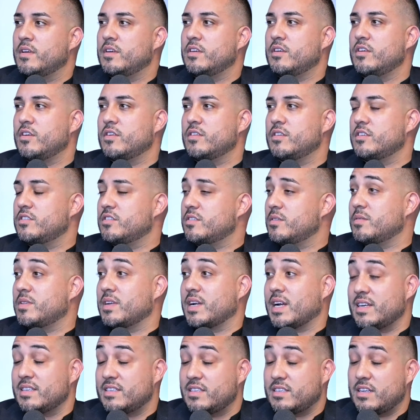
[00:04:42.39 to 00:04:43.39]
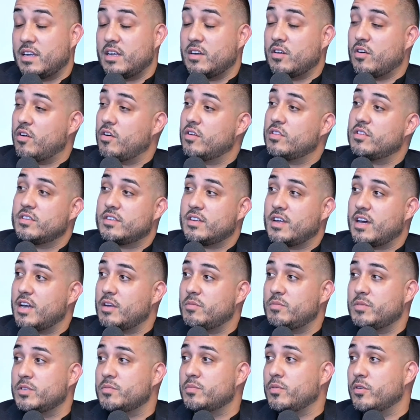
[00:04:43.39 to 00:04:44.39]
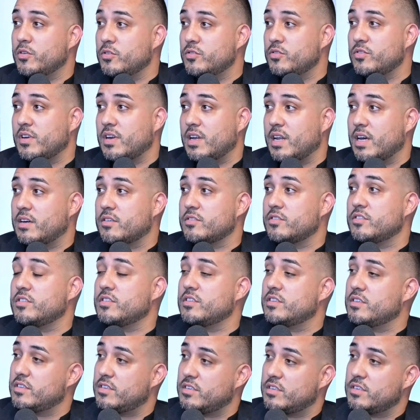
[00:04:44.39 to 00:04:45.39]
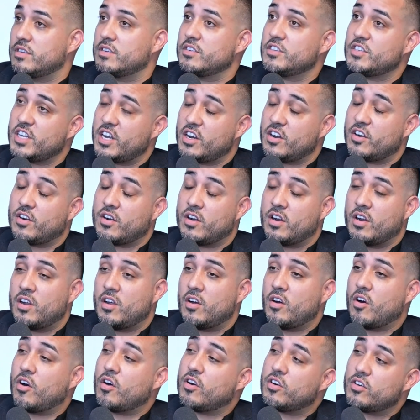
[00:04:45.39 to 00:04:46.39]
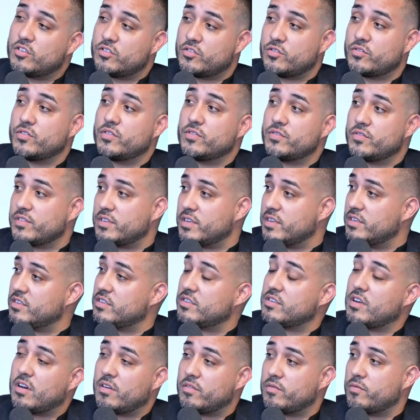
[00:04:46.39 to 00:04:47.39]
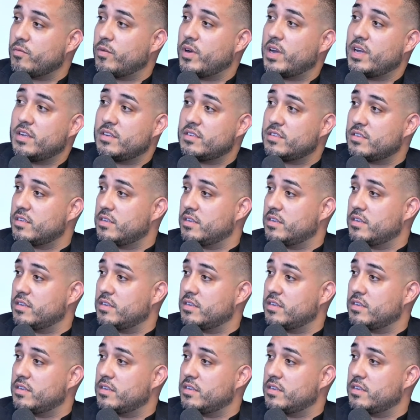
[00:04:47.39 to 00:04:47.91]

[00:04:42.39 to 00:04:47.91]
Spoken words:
You know, there's something I say all the time is poetry allows you to share hard truths in soft ways,